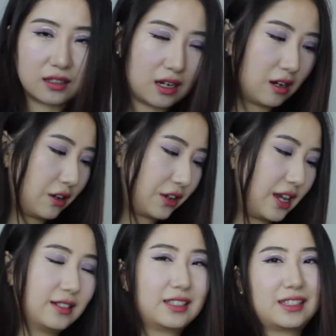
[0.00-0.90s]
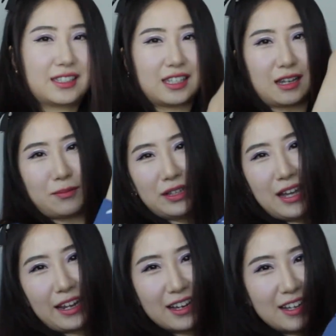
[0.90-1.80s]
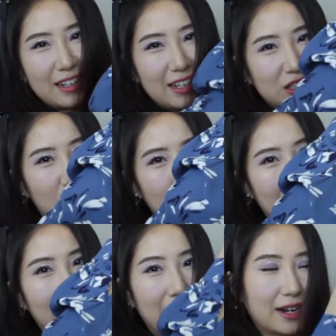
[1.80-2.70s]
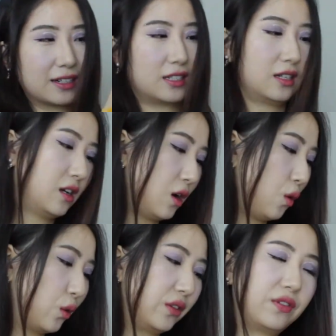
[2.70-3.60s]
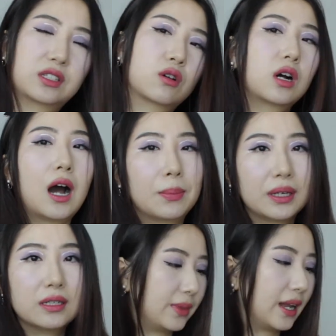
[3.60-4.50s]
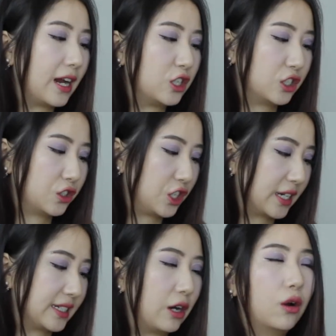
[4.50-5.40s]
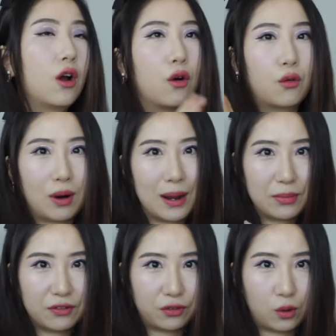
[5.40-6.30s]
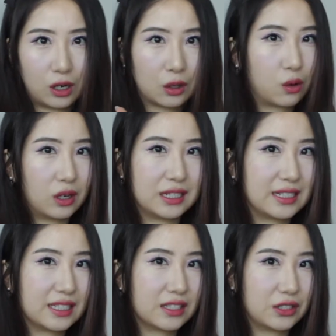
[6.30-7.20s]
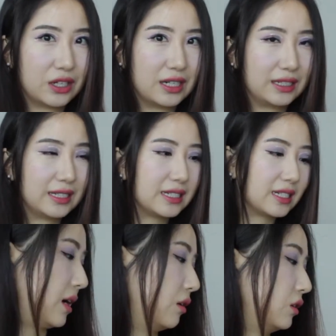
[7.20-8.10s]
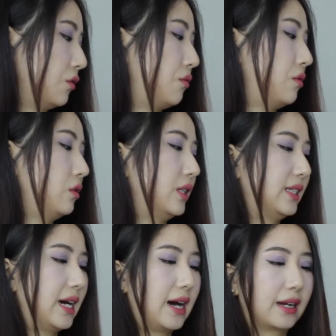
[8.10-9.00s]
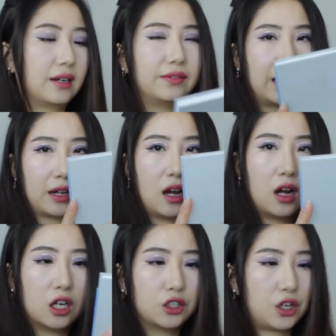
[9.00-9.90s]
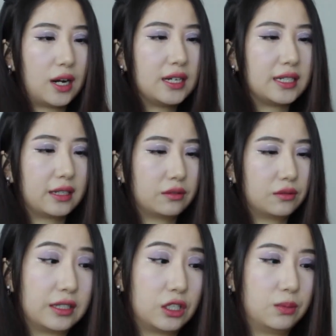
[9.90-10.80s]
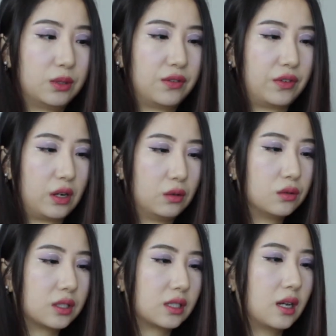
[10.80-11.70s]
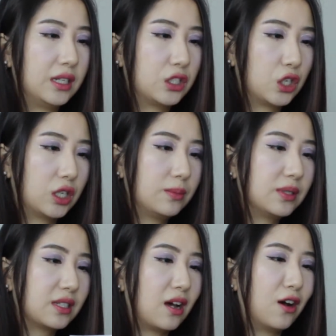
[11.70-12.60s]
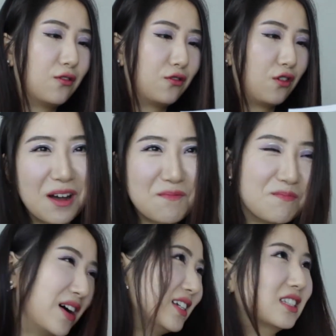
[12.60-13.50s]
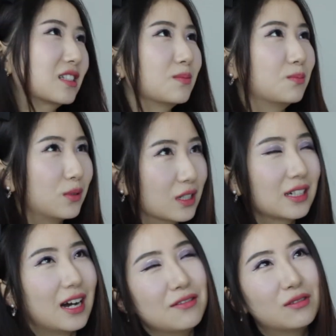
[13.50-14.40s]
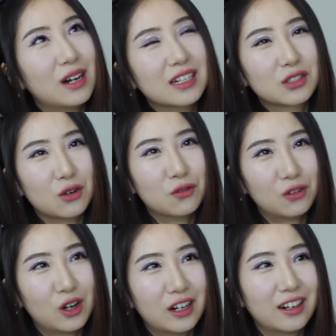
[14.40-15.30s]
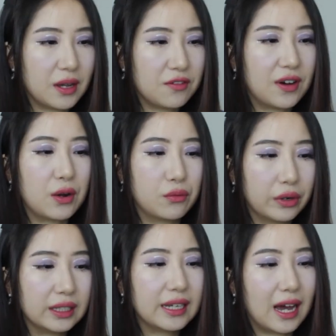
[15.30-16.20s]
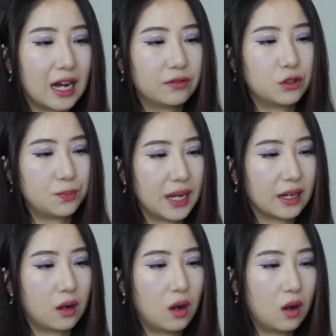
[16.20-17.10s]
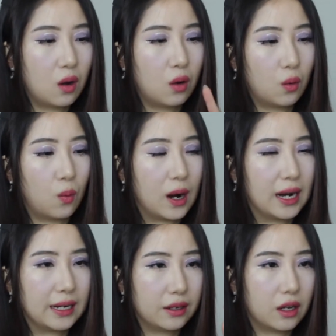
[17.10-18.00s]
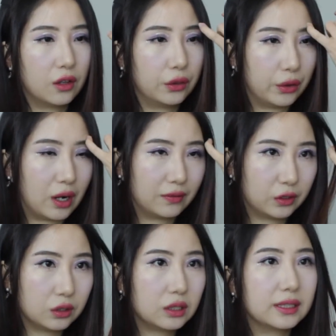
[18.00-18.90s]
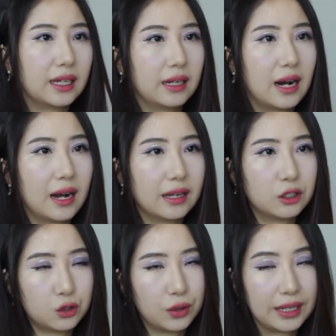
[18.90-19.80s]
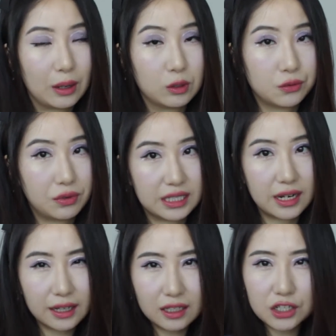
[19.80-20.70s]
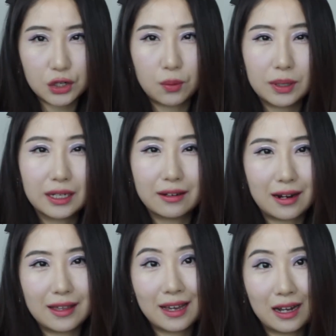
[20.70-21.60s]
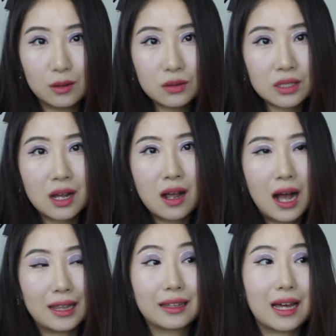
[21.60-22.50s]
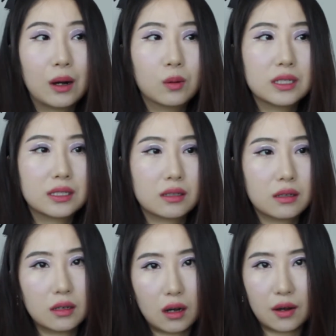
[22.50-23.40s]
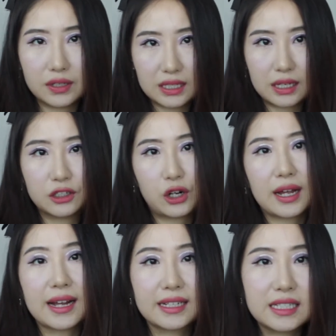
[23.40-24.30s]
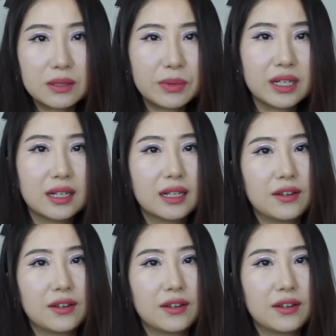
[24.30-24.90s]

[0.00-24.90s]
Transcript: You can't see, but like it's all packed with physical copies that I just checked out right before quarantine started. I'll go through the tag and I've like jotted down in terms of notes. In terms of best book I've read so far, if I really have to pick one novel that I enjoy that was written in English, it would be The Ninth House. I think that was obviously dark academia.